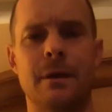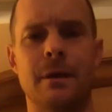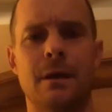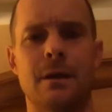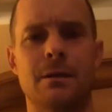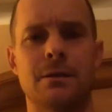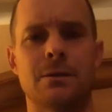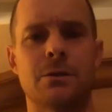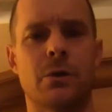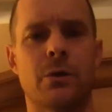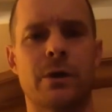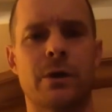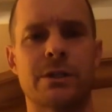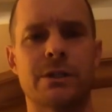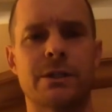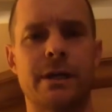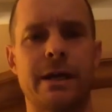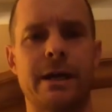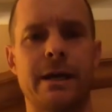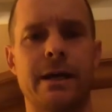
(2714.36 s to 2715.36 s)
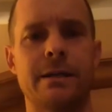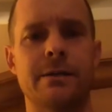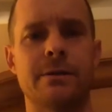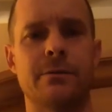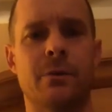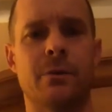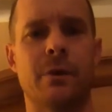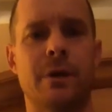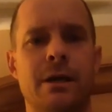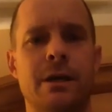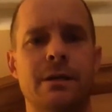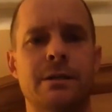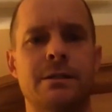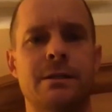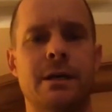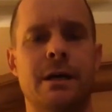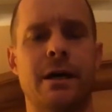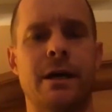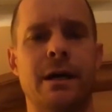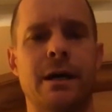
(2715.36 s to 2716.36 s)
So a question I had was,
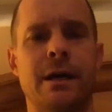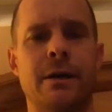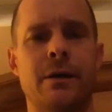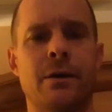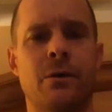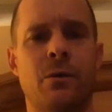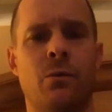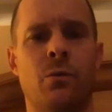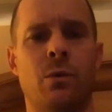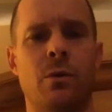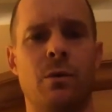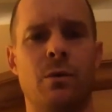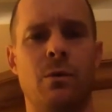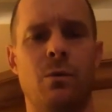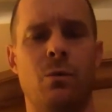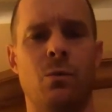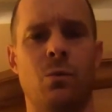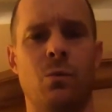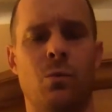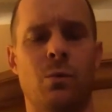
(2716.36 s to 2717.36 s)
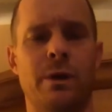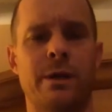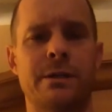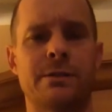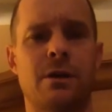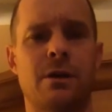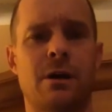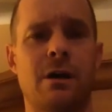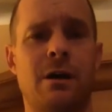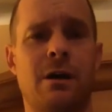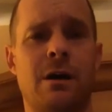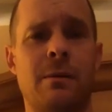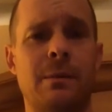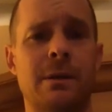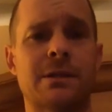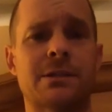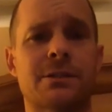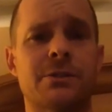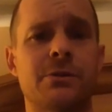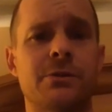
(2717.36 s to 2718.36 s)
what does
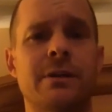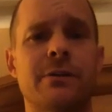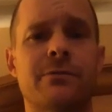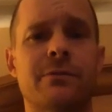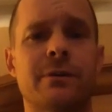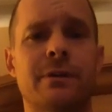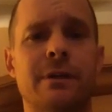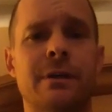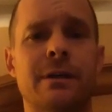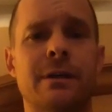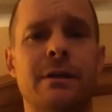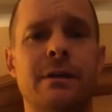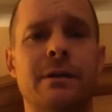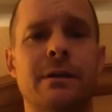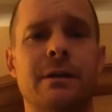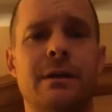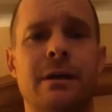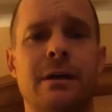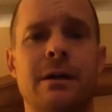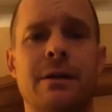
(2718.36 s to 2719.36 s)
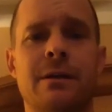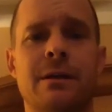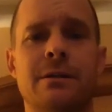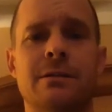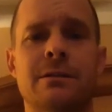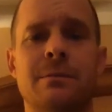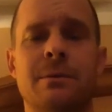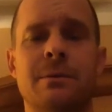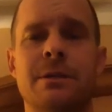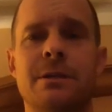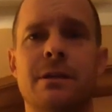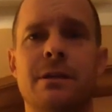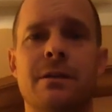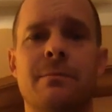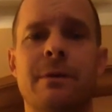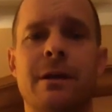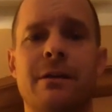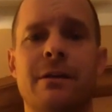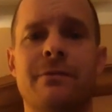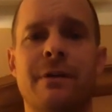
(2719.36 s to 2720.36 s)
Obelisk do differently than some of these other
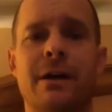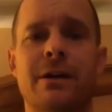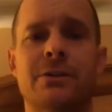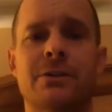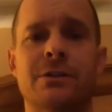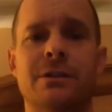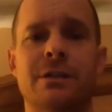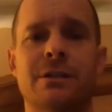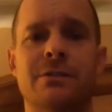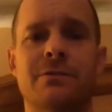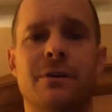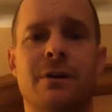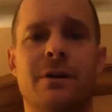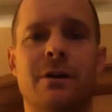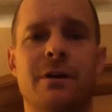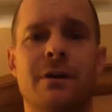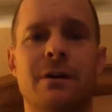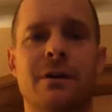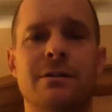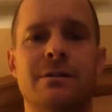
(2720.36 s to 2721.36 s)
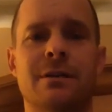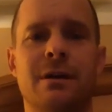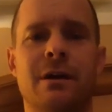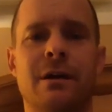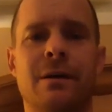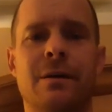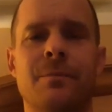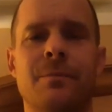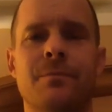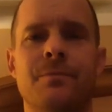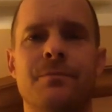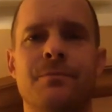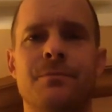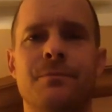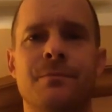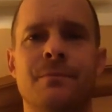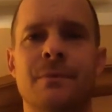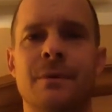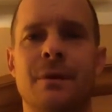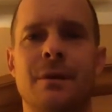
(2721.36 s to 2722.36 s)
manufacturers as far as, I
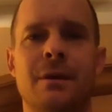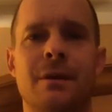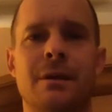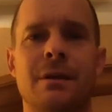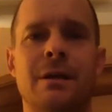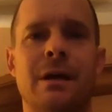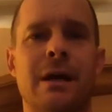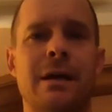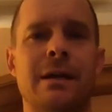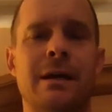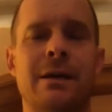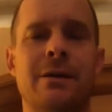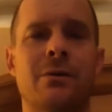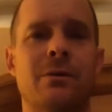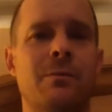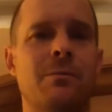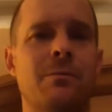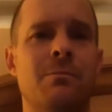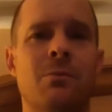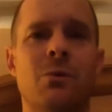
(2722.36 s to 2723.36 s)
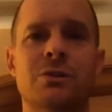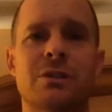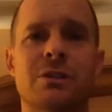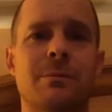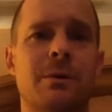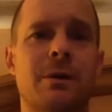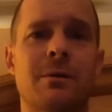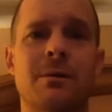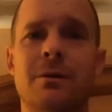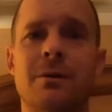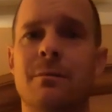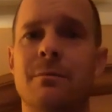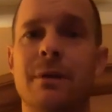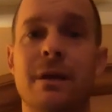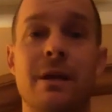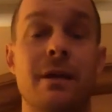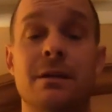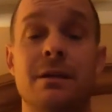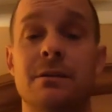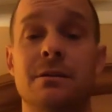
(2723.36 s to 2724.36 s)
know most of them are
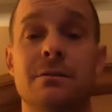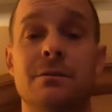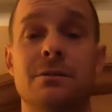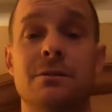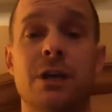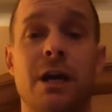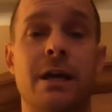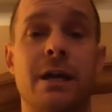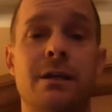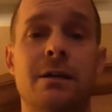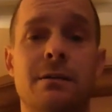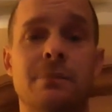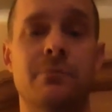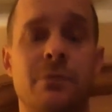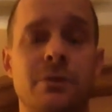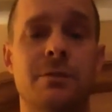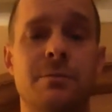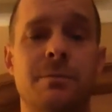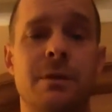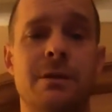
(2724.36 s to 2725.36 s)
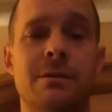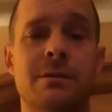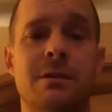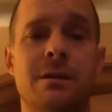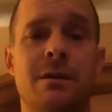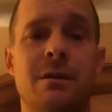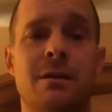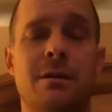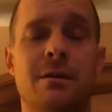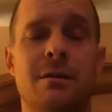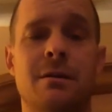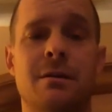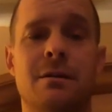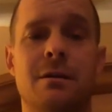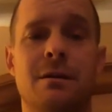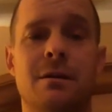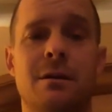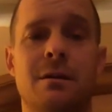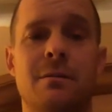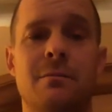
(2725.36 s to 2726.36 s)
made in China, which means they're
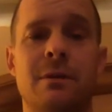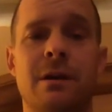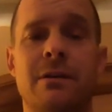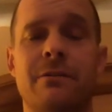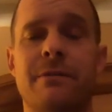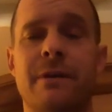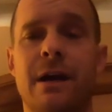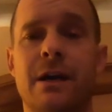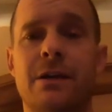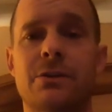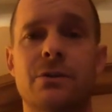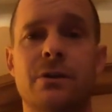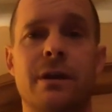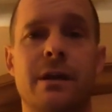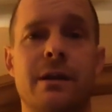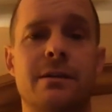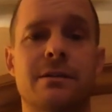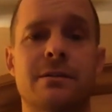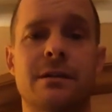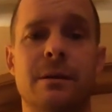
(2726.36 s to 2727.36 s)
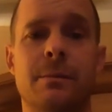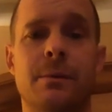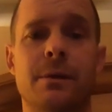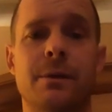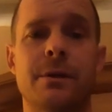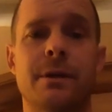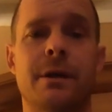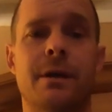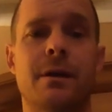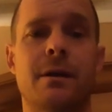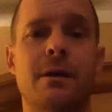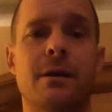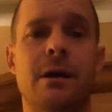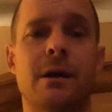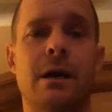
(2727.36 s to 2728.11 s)
manufactured and assembled there.